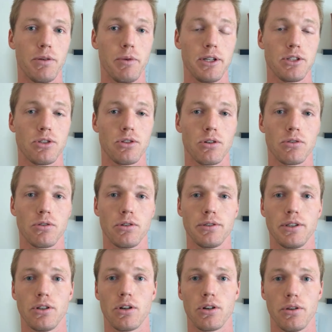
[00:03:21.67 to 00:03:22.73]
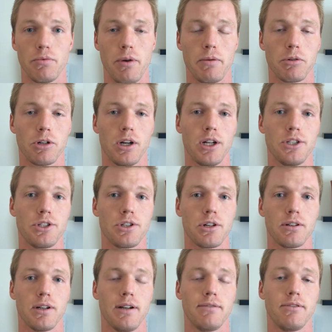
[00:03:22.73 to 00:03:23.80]
that we circled or that we were
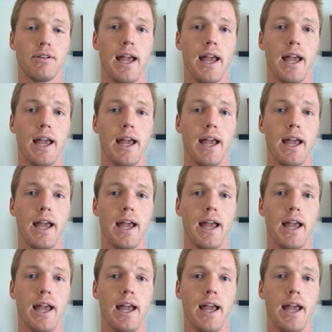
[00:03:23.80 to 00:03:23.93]
unsure of.